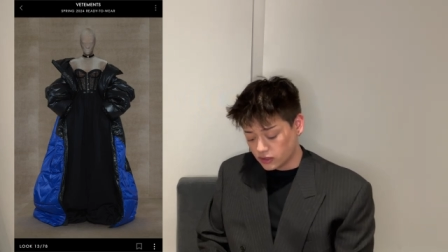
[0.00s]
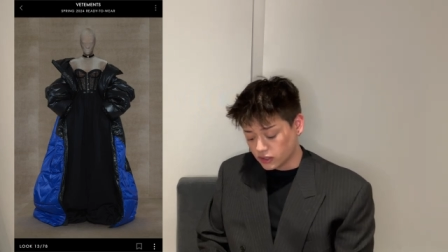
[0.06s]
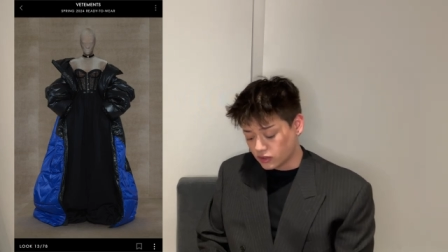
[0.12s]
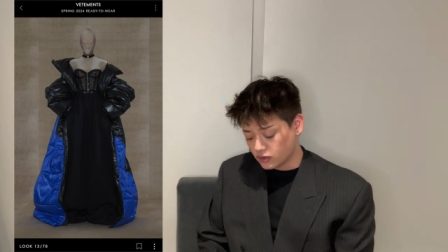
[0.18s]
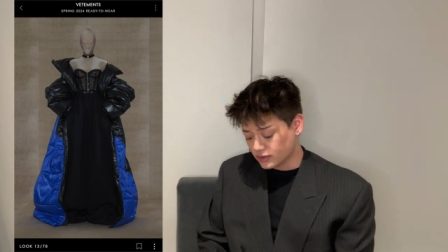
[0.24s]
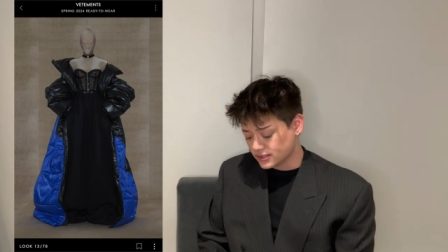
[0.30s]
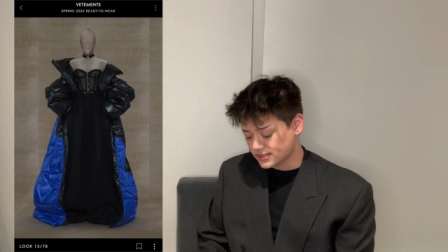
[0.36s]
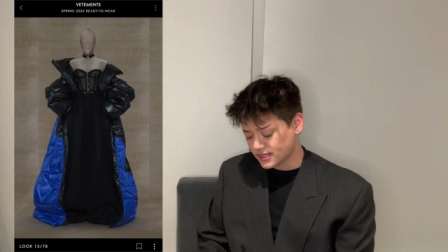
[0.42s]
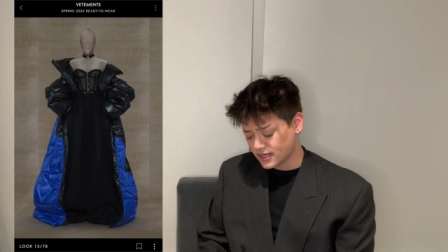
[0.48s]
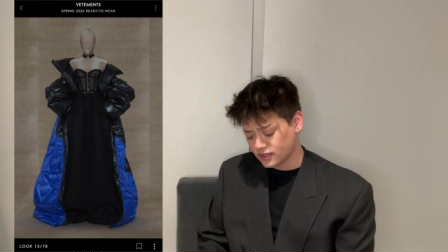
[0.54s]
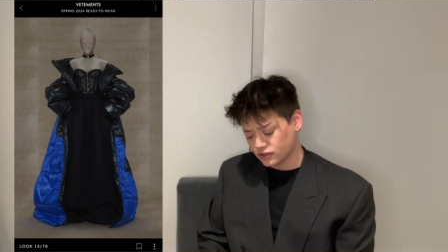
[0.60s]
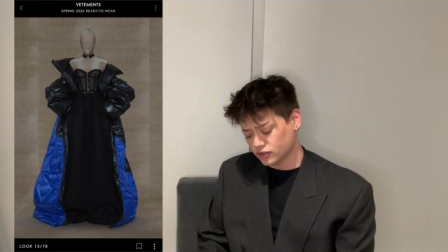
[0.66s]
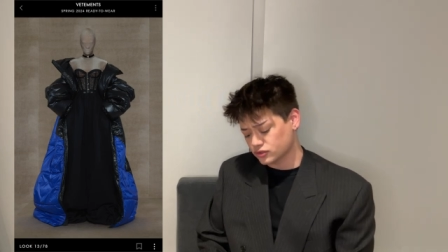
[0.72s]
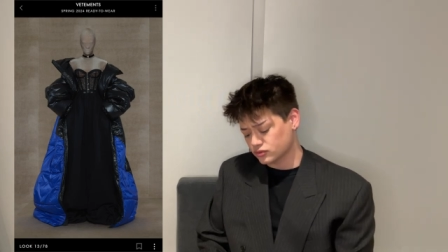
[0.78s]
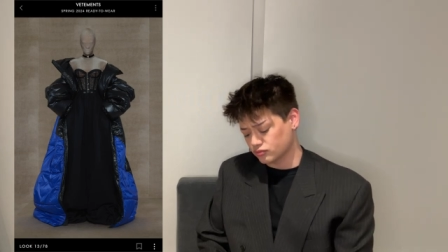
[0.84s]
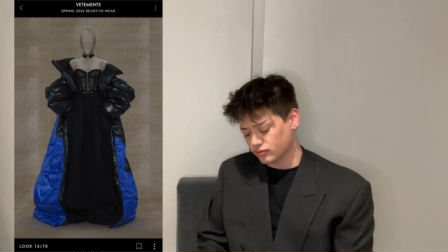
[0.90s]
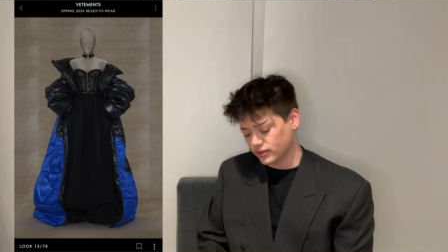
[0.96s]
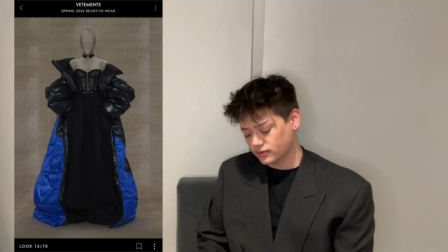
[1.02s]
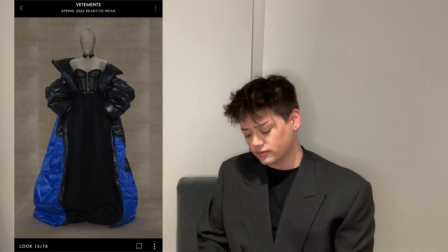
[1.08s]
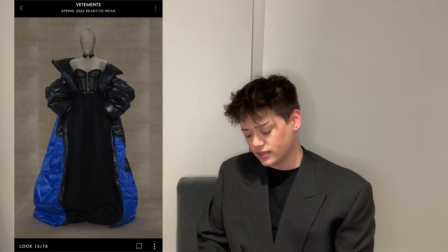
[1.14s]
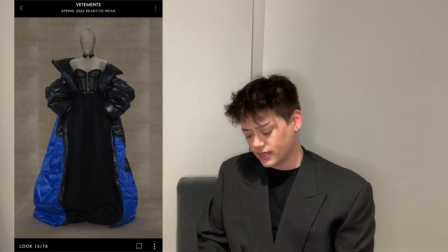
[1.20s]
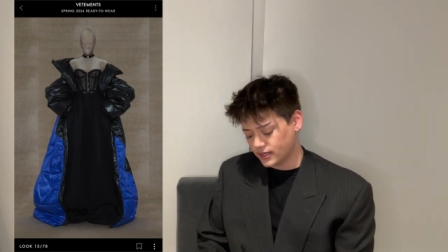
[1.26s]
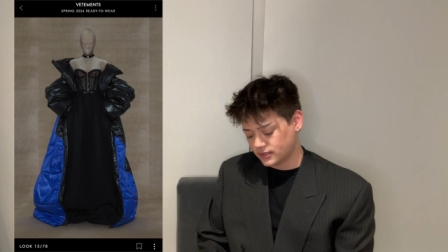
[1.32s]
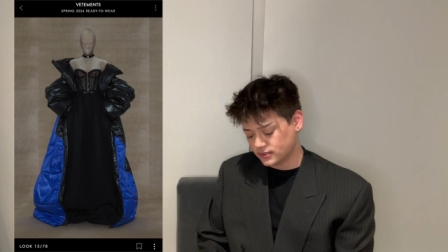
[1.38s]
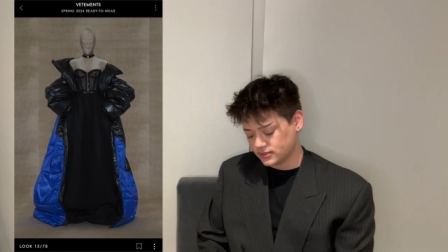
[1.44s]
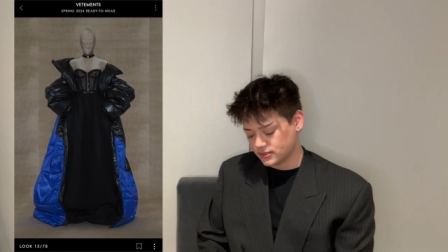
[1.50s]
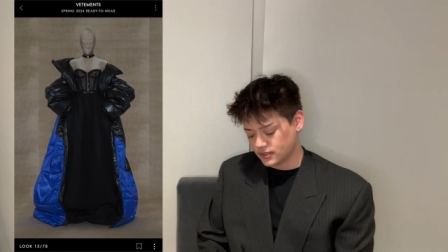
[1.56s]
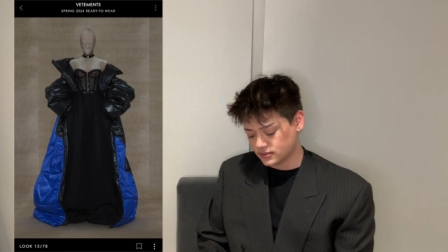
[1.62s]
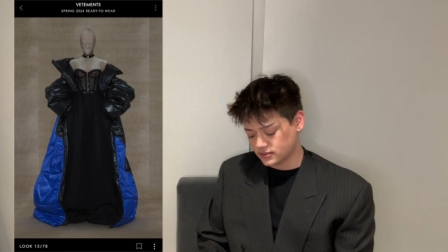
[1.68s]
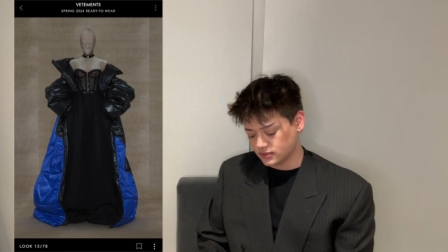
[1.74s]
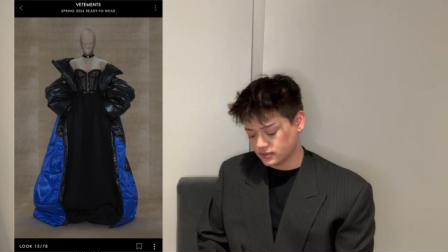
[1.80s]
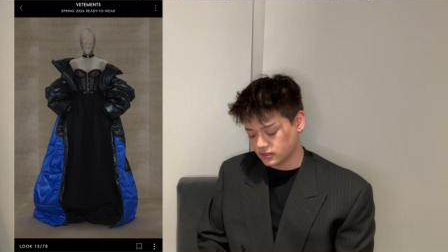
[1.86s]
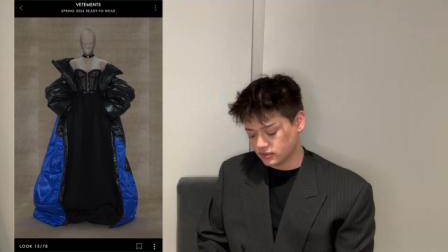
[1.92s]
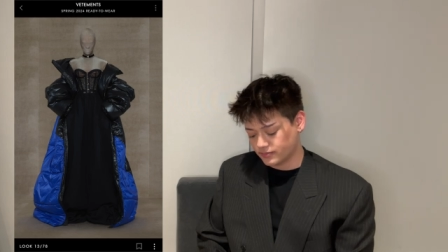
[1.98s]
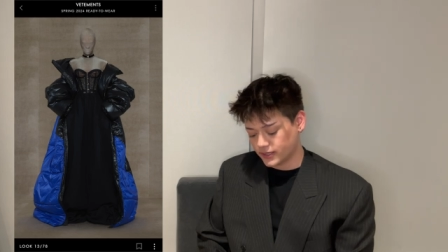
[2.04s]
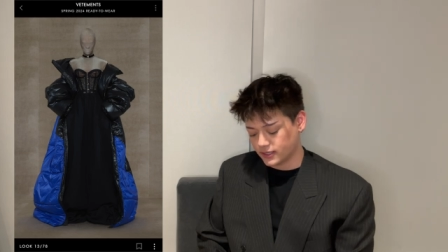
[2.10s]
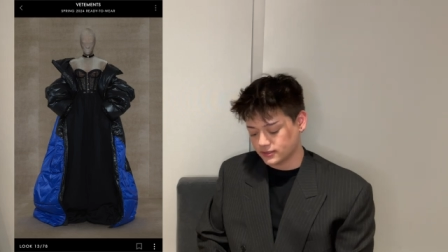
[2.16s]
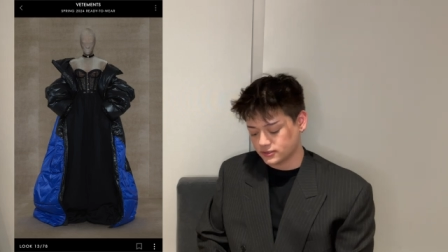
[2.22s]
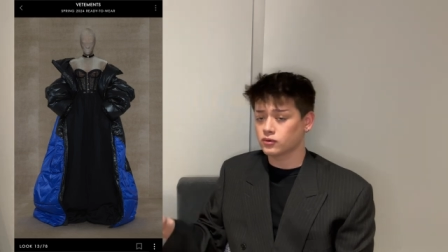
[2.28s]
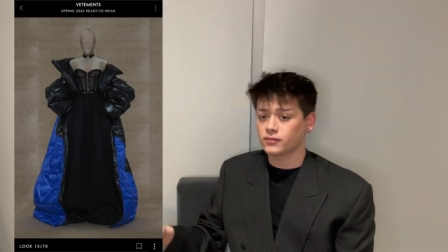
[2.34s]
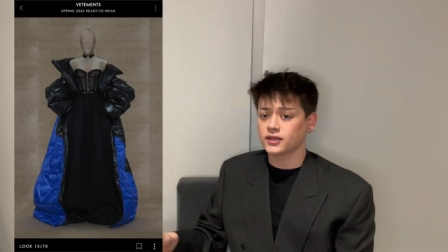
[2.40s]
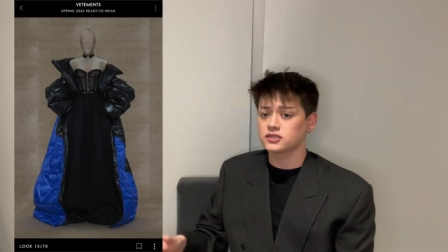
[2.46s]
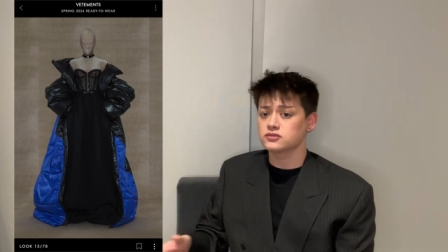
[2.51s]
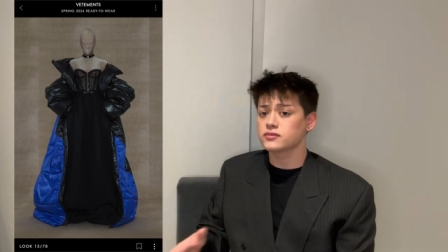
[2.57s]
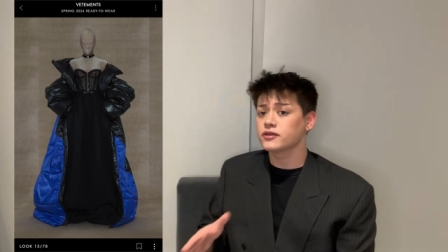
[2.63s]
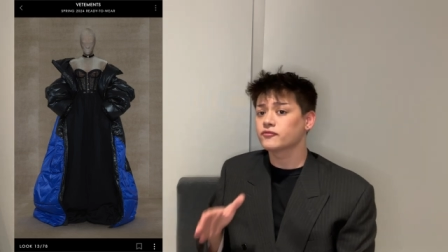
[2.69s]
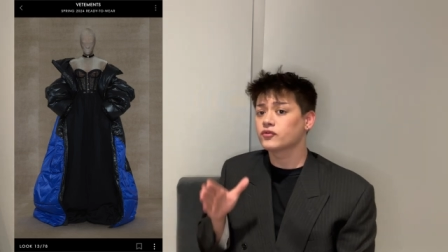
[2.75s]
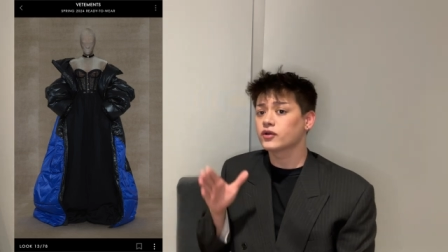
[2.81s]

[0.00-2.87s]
The corset looks real nice, tucked into the pants. Reminds me of